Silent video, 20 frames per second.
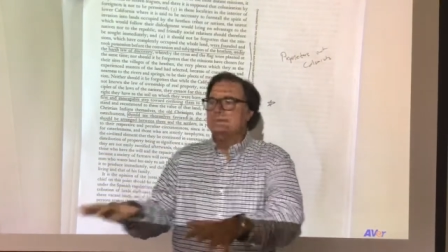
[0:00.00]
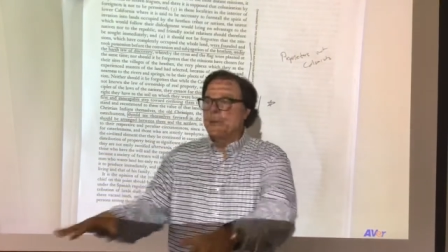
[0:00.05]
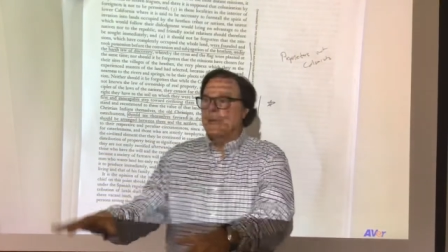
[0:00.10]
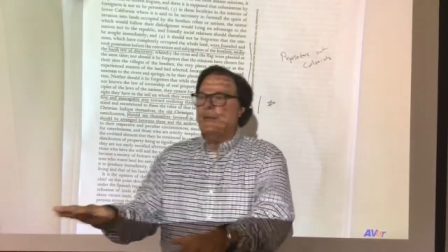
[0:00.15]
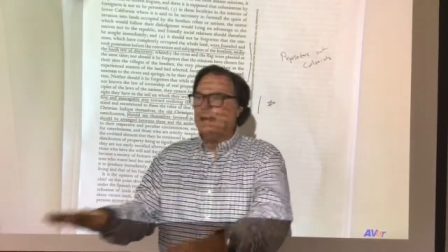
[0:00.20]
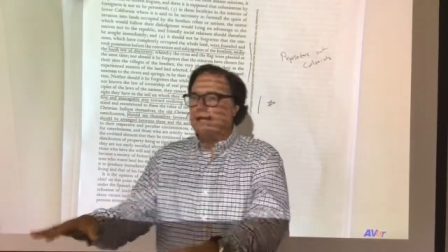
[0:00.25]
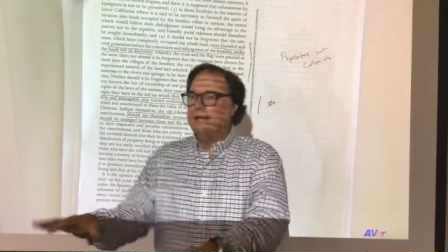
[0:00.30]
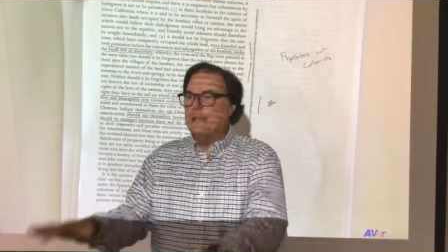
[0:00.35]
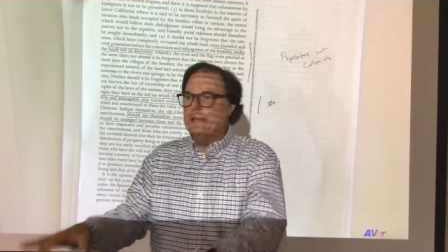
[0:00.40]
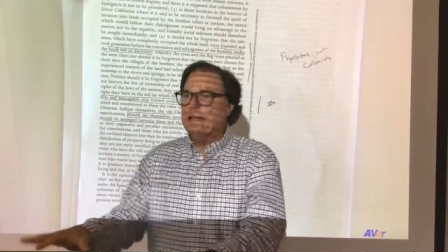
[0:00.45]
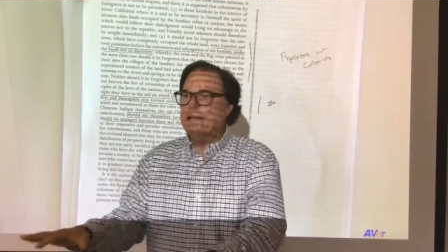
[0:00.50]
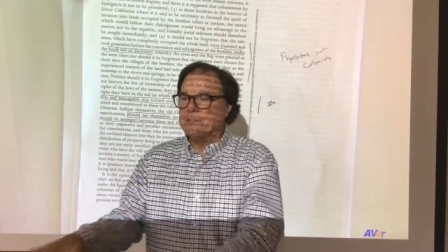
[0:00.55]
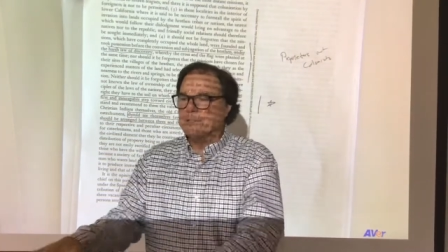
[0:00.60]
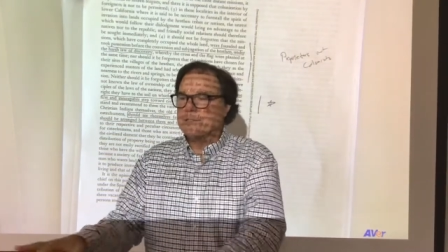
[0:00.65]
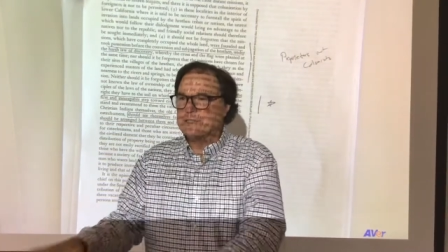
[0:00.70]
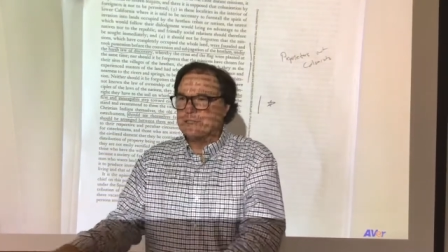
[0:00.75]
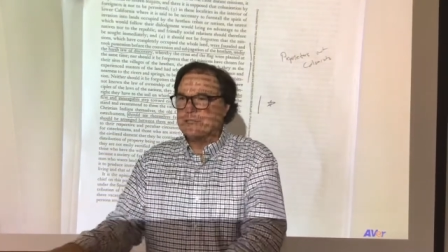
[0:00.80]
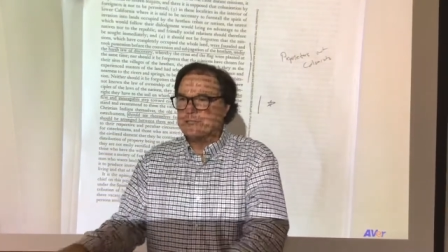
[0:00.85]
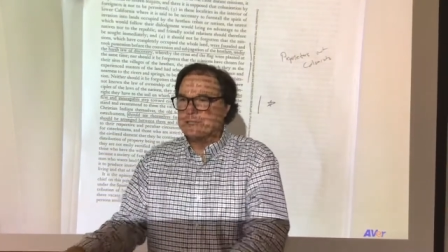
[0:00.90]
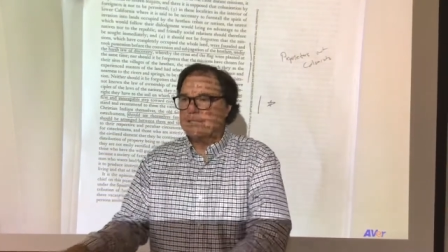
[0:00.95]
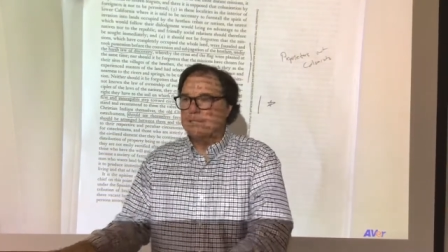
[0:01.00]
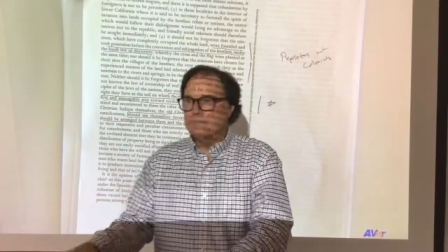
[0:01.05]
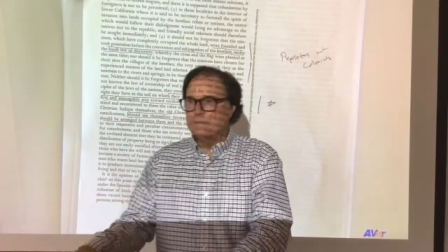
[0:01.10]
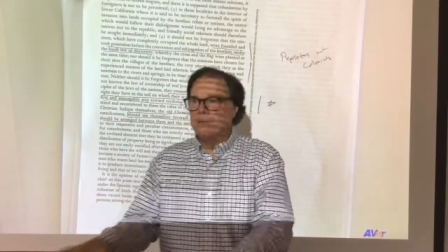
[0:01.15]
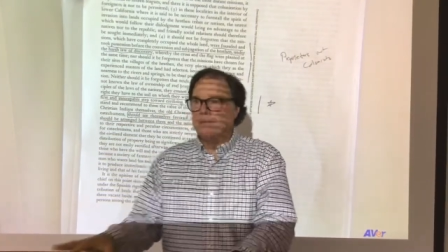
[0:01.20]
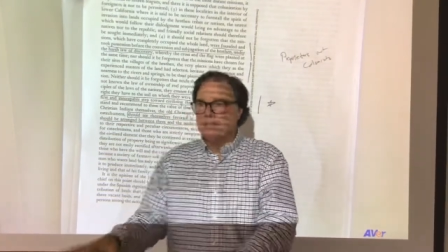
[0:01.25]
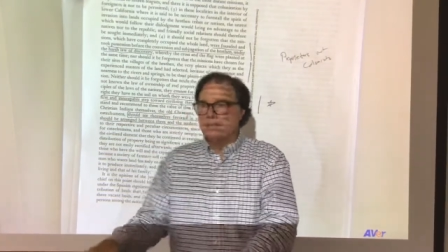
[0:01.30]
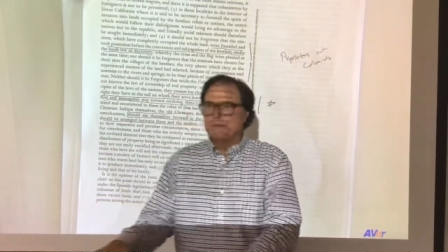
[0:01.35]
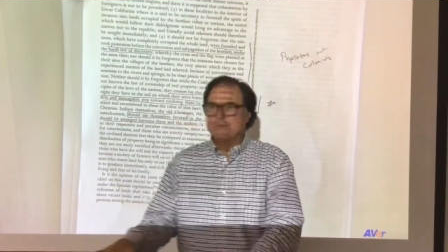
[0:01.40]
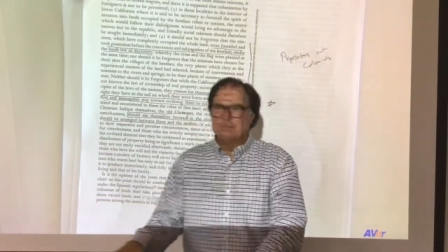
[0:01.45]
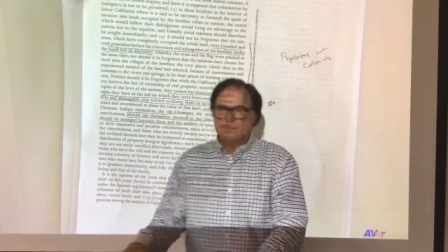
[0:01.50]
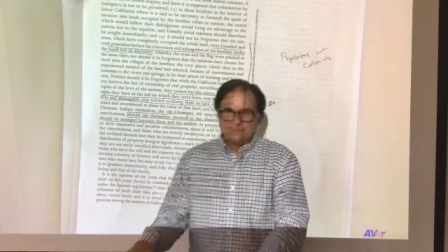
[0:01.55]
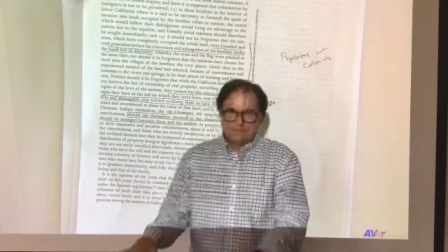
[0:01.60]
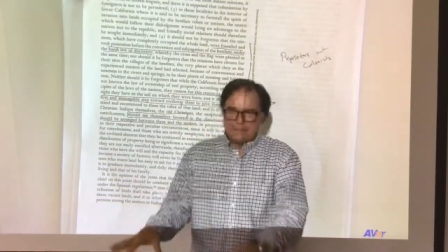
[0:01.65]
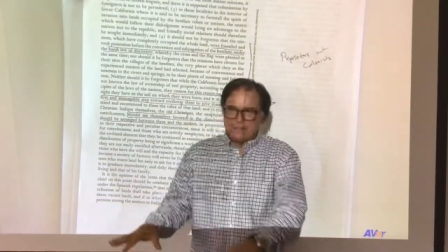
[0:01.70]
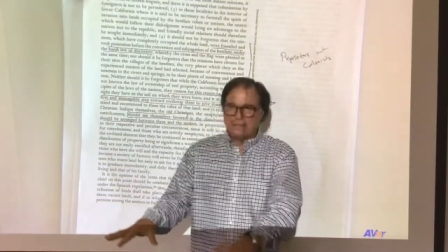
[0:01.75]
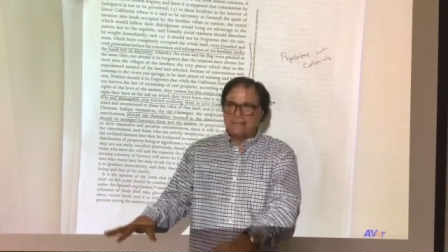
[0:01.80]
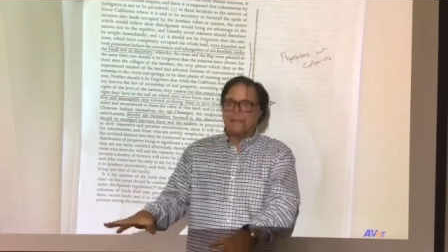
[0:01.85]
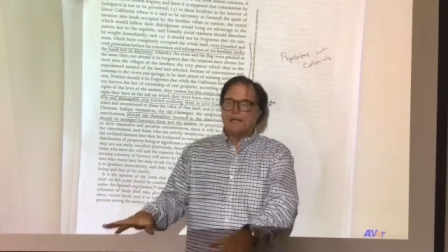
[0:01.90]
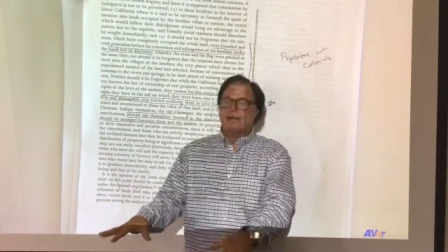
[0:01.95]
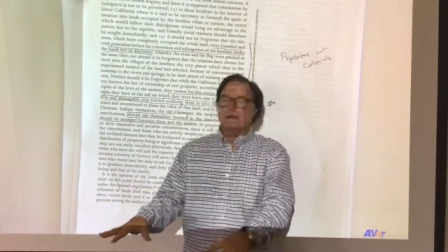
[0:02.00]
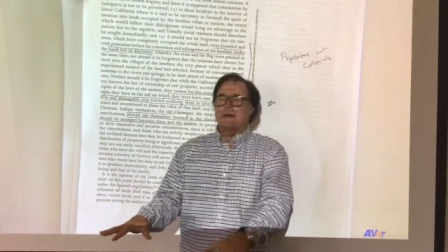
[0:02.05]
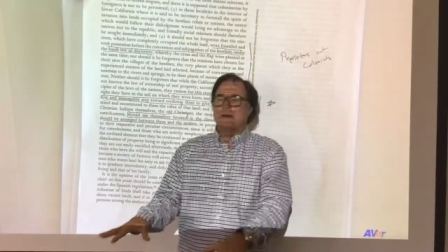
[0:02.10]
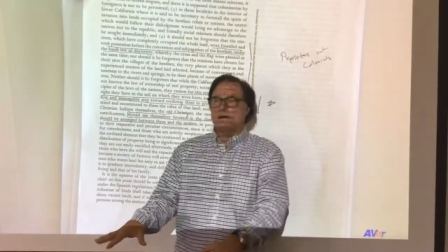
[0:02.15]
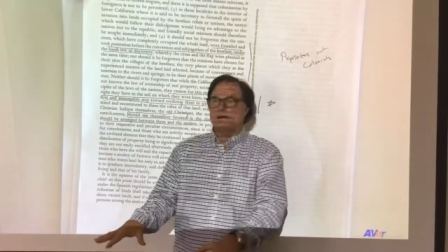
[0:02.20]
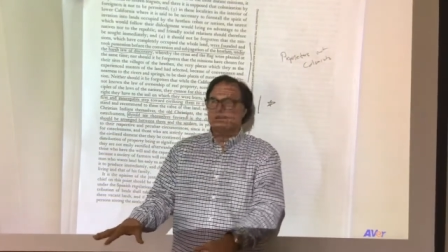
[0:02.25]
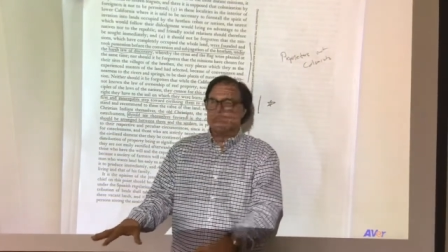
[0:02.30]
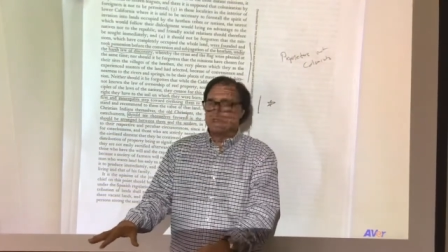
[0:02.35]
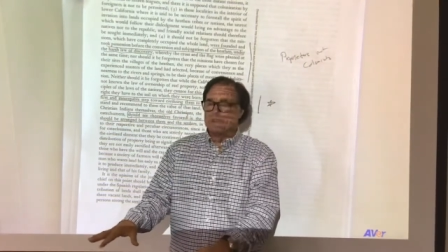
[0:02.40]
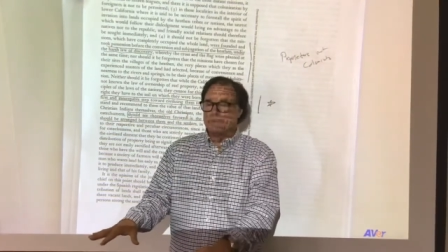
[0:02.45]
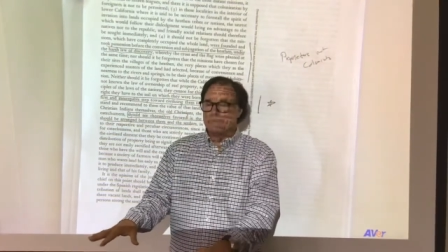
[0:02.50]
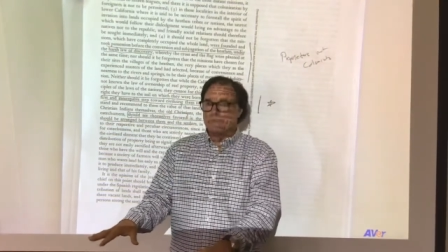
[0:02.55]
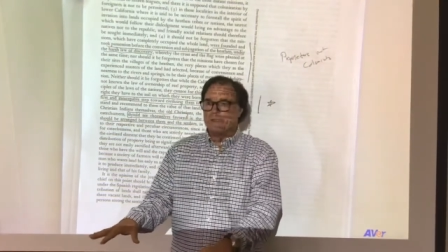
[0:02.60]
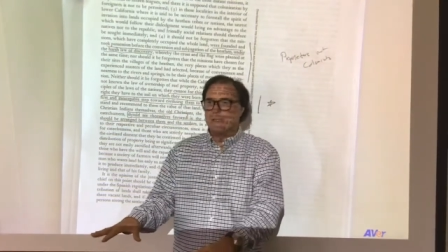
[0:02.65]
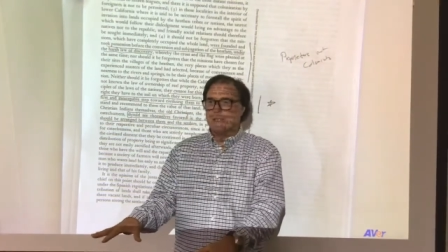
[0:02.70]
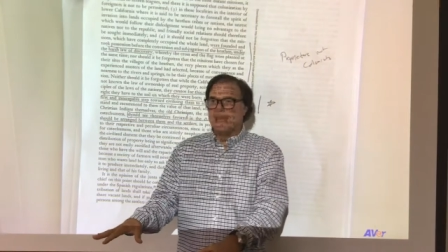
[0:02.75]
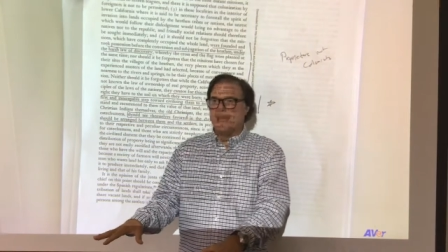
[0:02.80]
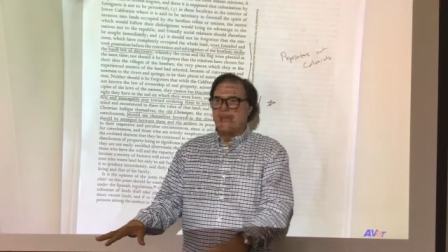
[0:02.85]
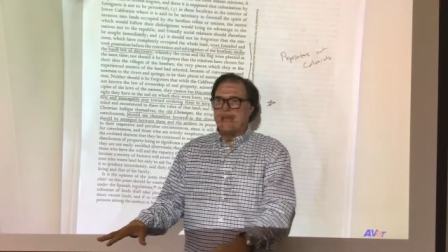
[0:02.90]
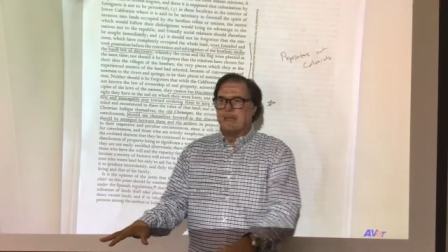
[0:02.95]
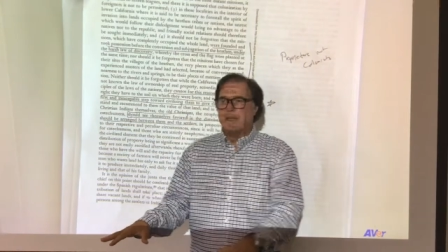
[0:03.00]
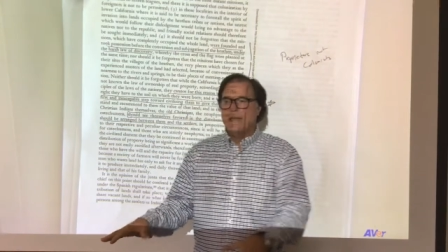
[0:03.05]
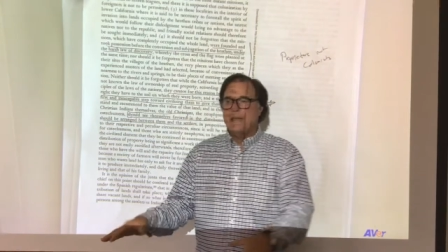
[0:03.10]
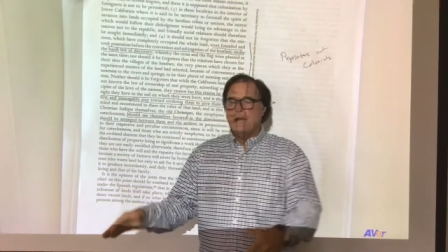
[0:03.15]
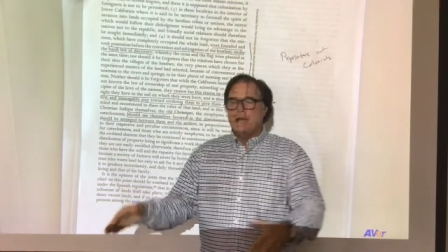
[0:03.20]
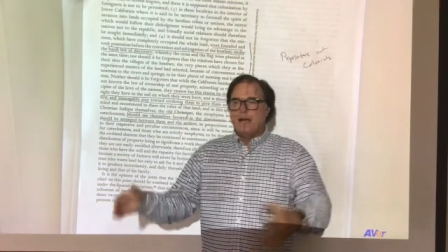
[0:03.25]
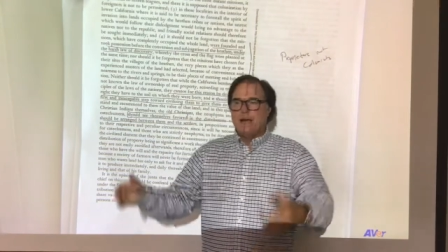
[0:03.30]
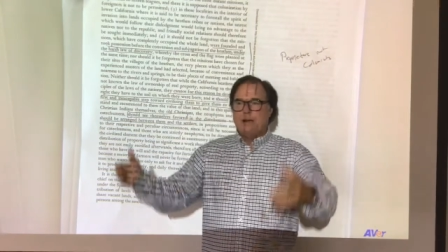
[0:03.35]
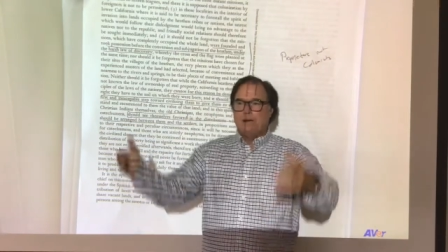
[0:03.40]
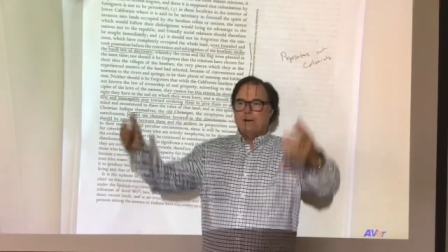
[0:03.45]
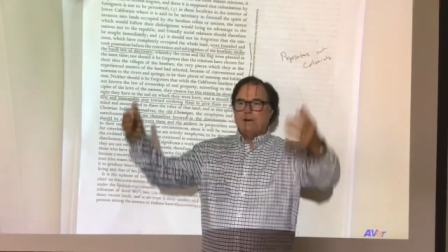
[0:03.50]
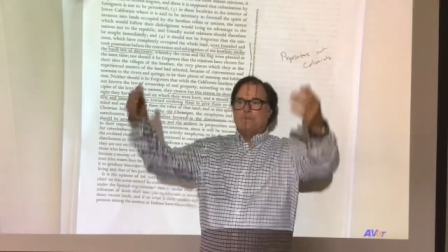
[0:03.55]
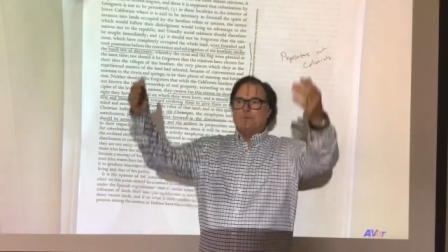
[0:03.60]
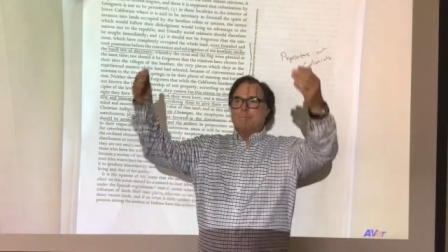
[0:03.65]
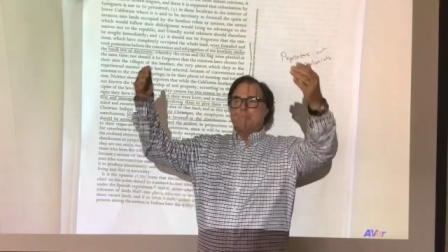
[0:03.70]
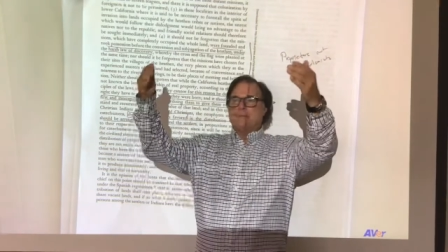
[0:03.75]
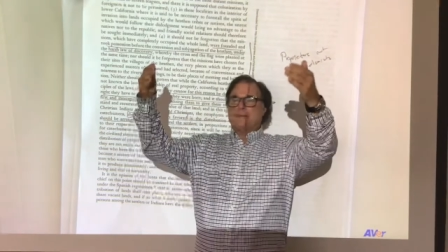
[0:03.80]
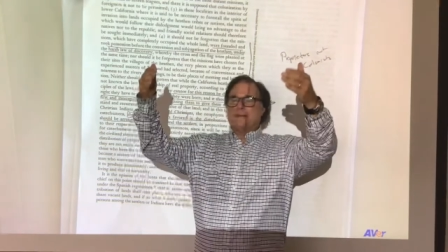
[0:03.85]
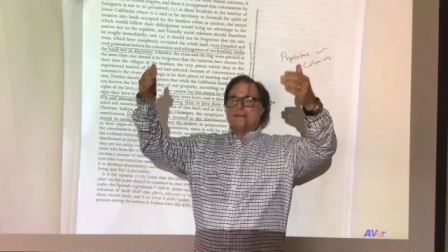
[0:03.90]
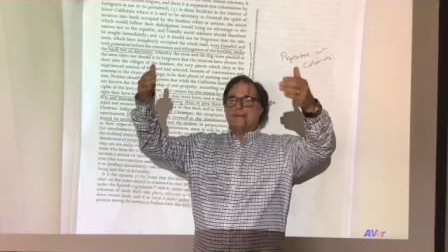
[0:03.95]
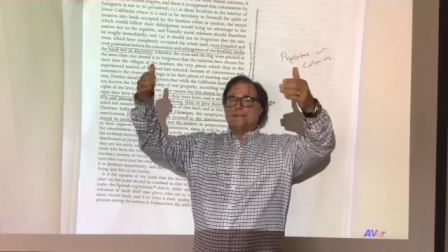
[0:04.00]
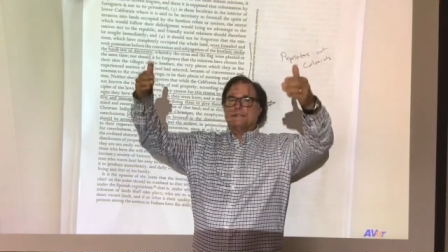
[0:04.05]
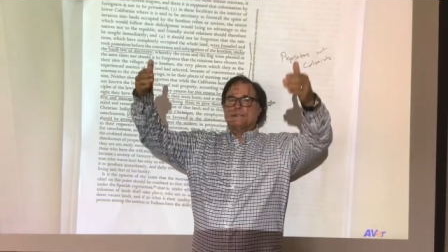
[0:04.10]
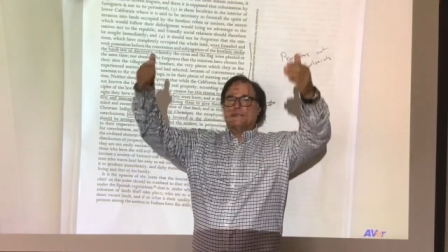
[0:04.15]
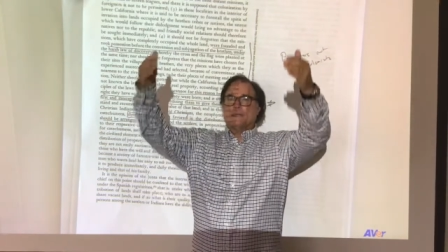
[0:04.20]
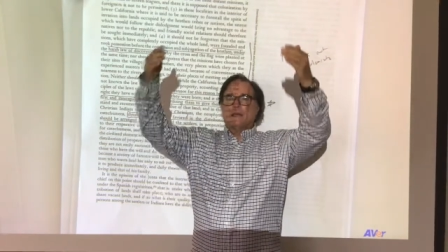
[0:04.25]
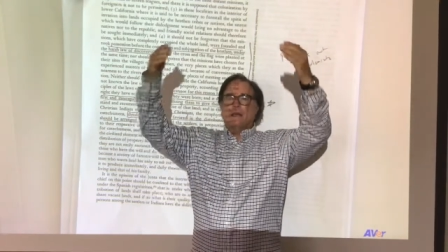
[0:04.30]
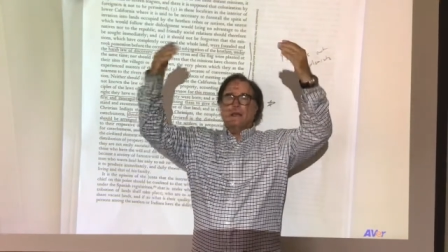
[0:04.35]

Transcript: a legal system to declare ownership of the land. However, because